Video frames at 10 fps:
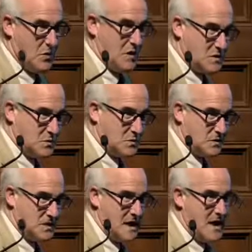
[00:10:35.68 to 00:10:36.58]

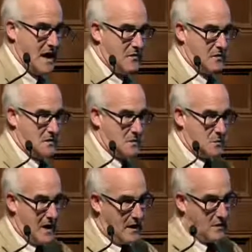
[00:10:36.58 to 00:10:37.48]
westwards, and there's this
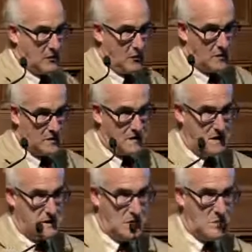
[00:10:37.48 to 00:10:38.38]
back and forth
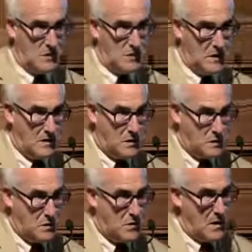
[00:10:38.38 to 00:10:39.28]
seesaw between the
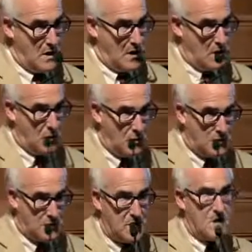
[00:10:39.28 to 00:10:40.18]
two
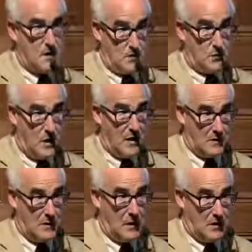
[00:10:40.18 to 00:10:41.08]
groups throughout
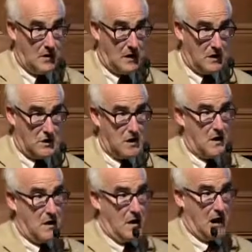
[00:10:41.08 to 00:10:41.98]
the Iron Age.
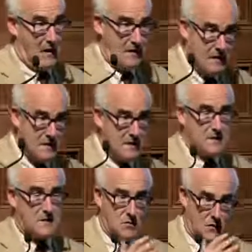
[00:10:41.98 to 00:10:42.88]
And this
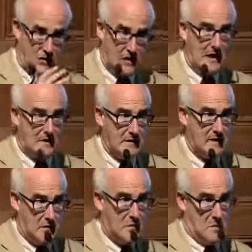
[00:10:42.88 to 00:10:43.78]
is reflected
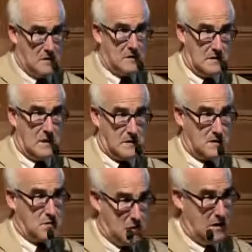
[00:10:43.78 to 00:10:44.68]
in the biblical text
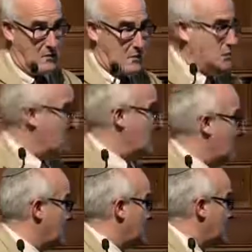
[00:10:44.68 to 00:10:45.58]
as well, and we'll talk
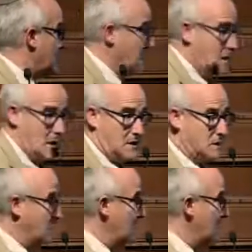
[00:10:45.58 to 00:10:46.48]
about this
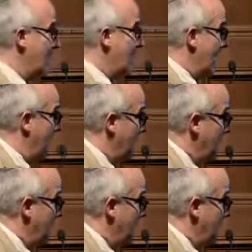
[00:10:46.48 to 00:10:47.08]
soon. And